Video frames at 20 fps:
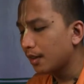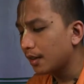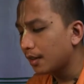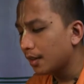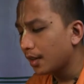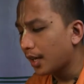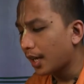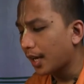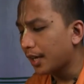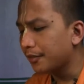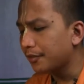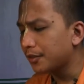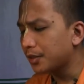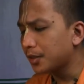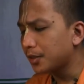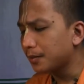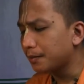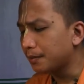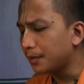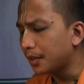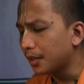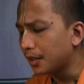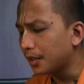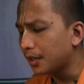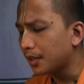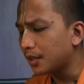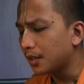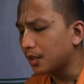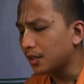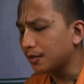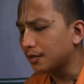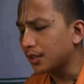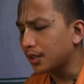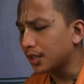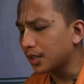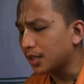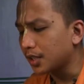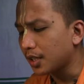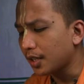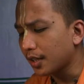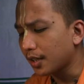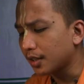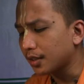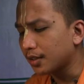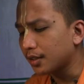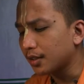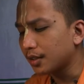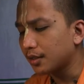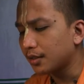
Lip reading: After the birth of a child,